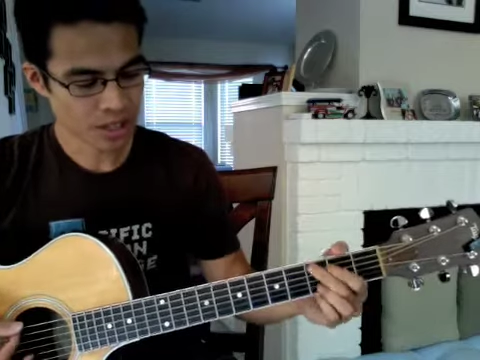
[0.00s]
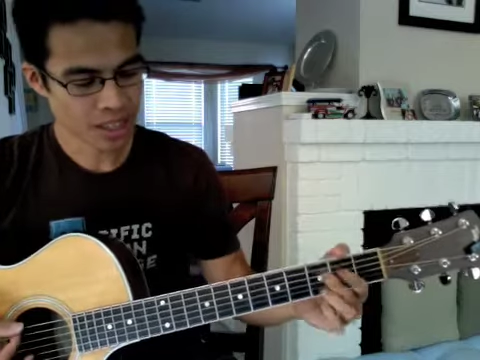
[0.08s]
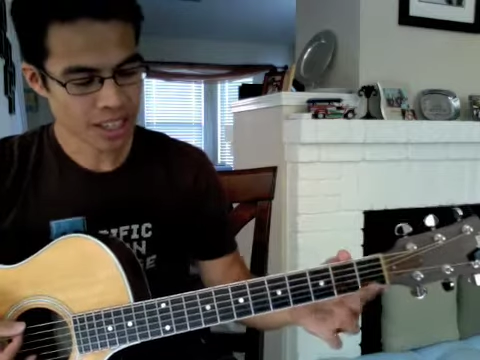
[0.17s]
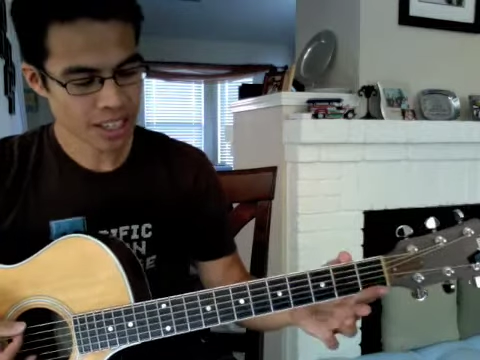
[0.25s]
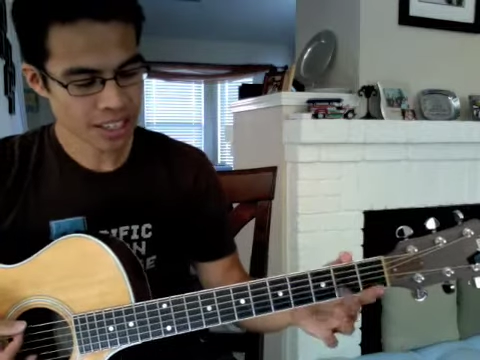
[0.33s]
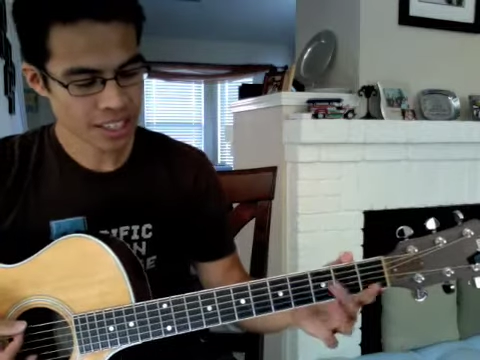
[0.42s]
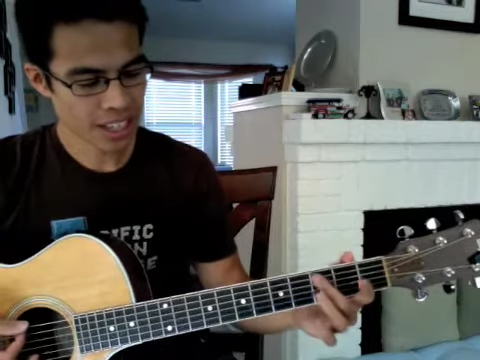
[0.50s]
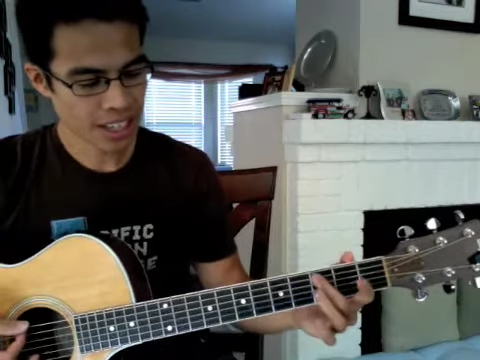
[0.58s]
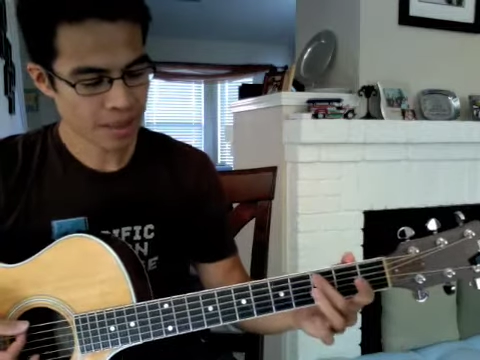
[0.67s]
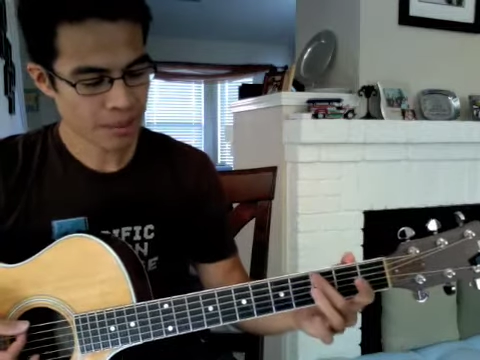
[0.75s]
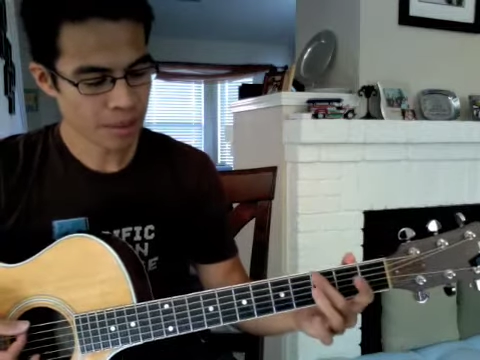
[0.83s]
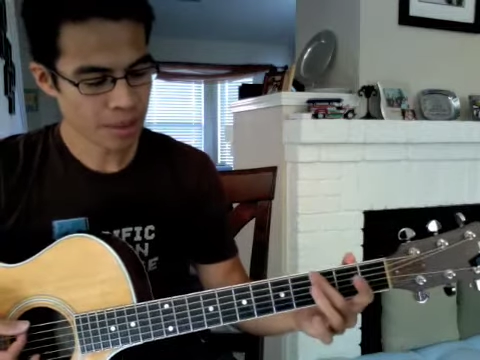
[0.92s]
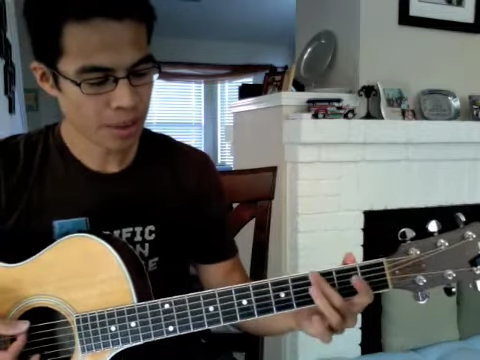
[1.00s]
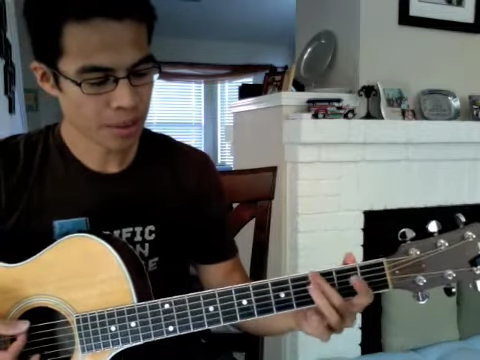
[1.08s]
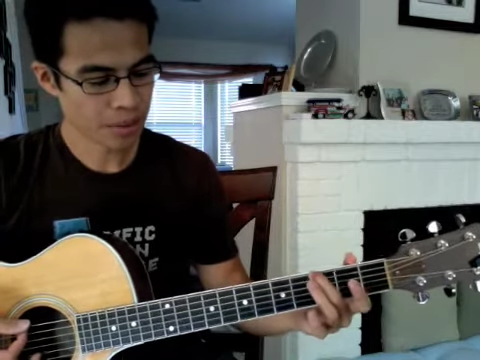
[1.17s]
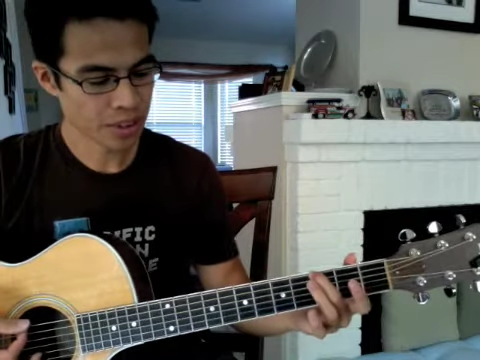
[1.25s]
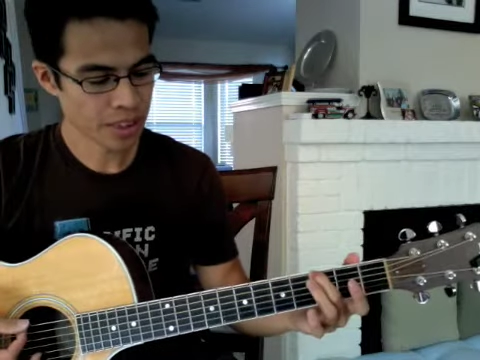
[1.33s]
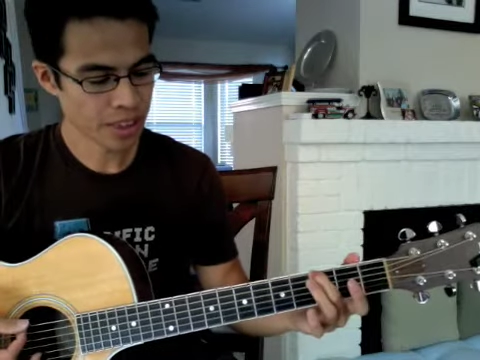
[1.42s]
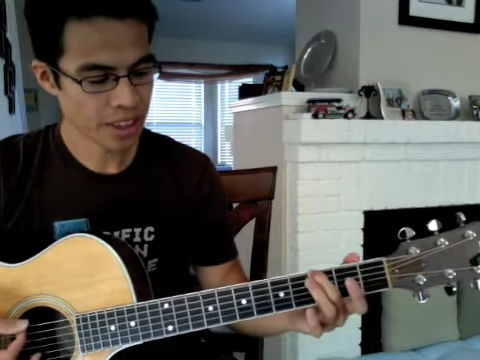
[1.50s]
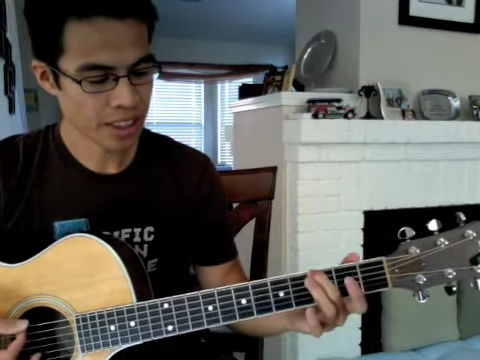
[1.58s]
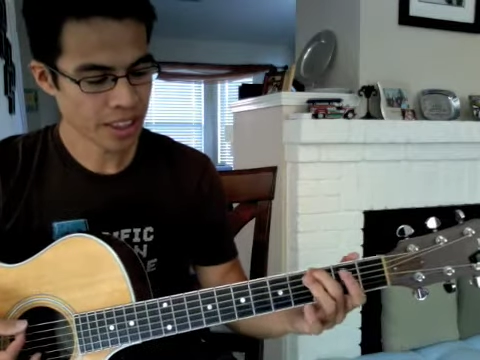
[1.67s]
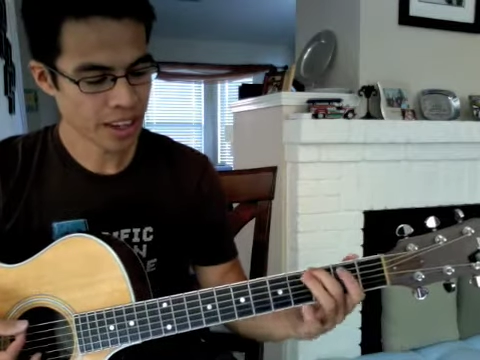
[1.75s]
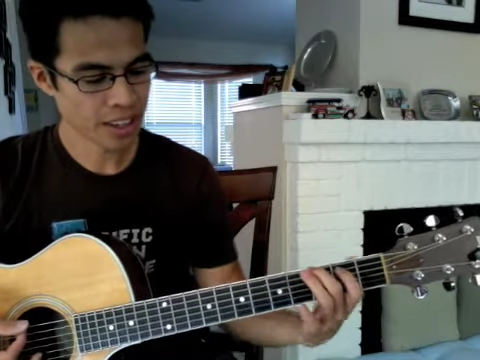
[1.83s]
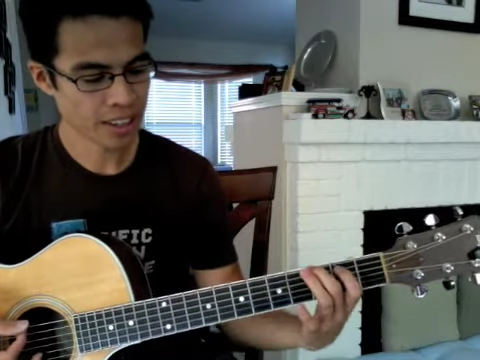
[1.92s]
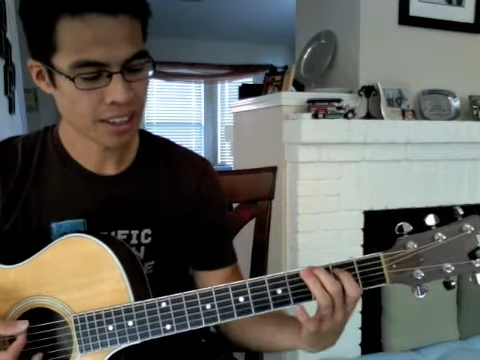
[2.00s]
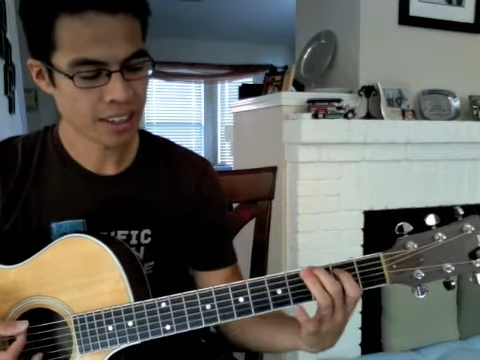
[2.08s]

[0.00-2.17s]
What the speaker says: there it is again, middle finger right there,